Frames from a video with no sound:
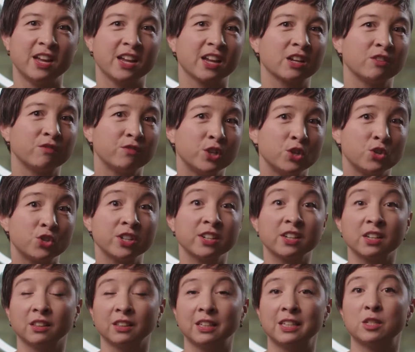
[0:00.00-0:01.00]
Confusion
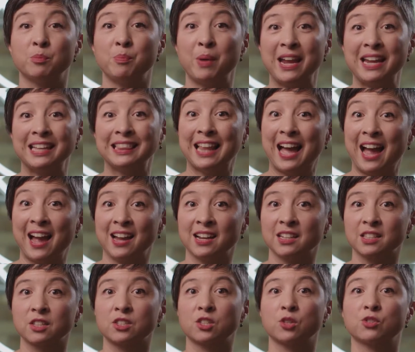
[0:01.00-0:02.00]
can lead to pay
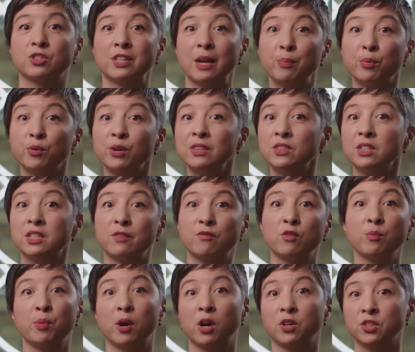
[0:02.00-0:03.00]
lags, so separate the
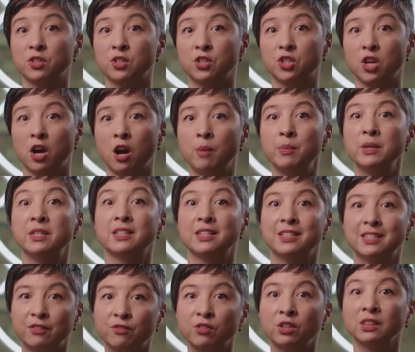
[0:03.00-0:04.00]
different parts of the job into
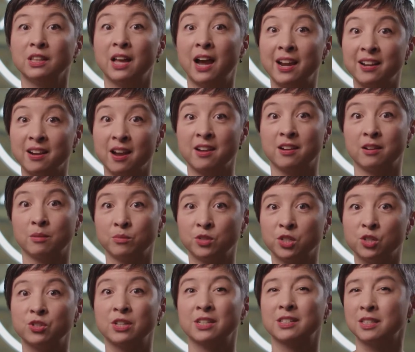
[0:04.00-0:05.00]
different line items
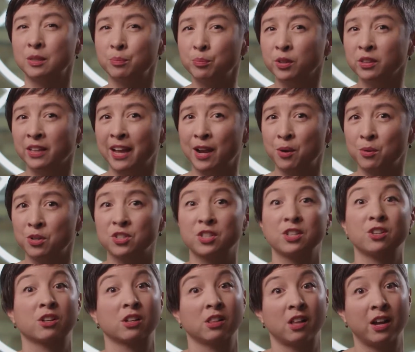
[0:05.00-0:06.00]
using simple language that
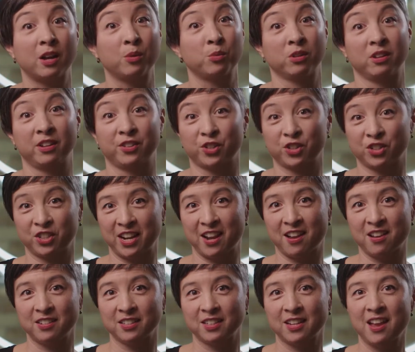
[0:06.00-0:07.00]
your client will
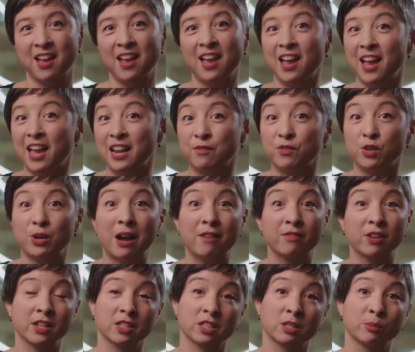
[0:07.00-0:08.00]
understand. And if you have
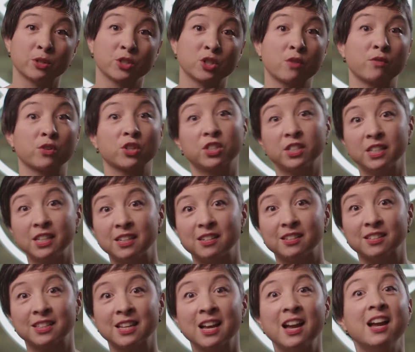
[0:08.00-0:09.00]
customers
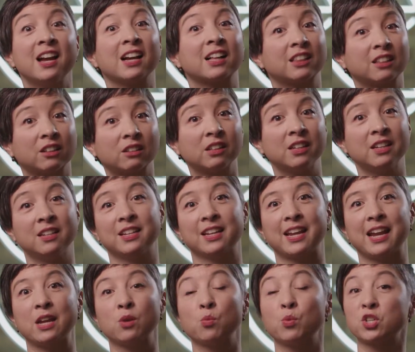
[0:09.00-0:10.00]
overseas, clearly
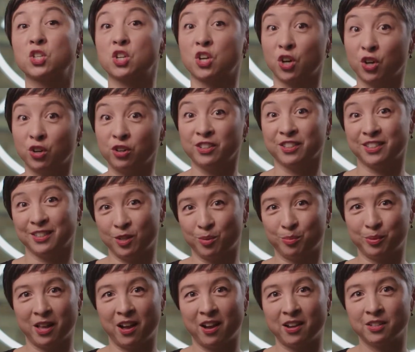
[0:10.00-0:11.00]
indicate which currency
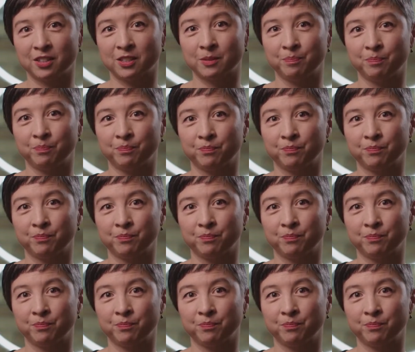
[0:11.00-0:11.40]
applies.